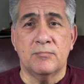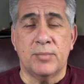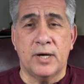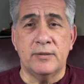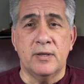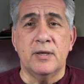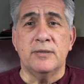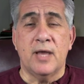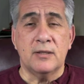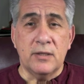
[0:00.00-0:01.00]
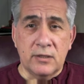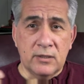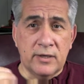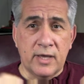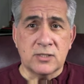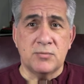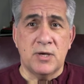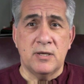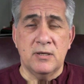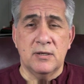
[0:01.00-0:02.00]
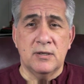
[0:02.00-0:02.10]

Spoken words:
But not legally against me.